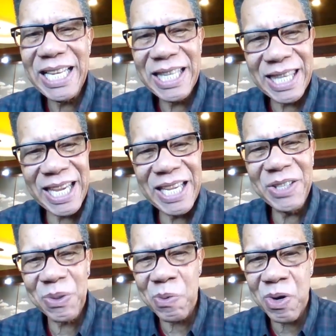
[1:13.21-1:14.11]

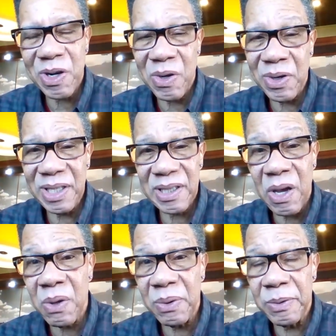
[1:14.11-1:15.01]
things work on his
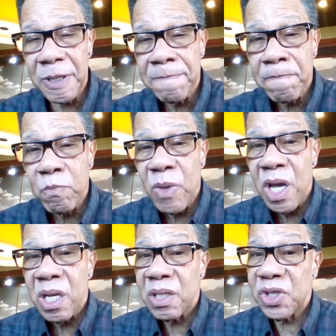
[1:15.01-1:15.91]
own.
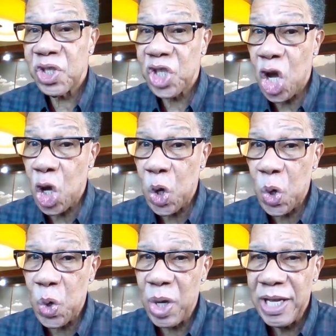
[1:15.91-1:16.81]

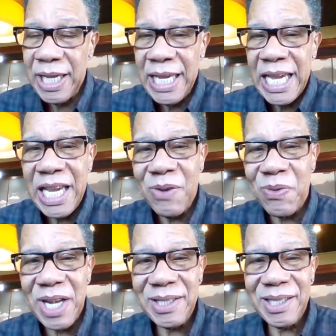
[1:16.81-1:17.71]
So he
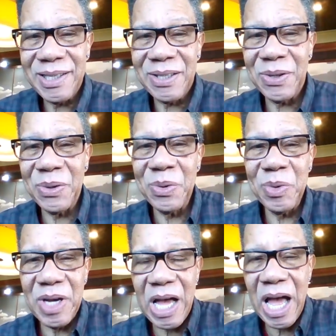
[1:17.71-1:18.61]
runs
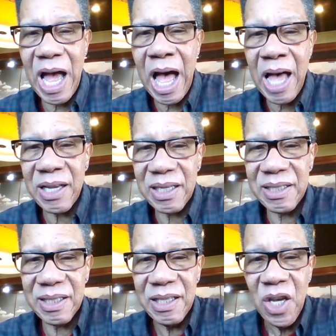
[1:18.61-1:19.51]
into
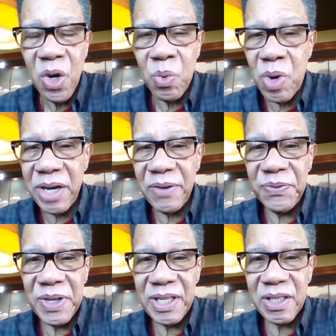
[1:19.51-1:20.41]
Ox, one
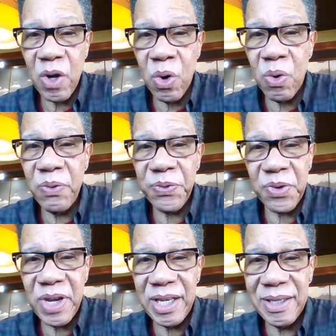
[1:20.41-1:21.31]
of his old
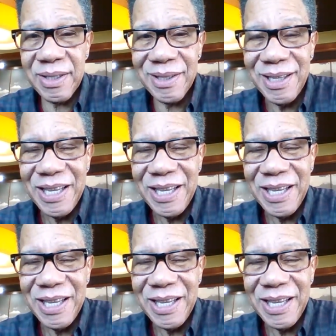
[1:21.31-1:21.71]
friends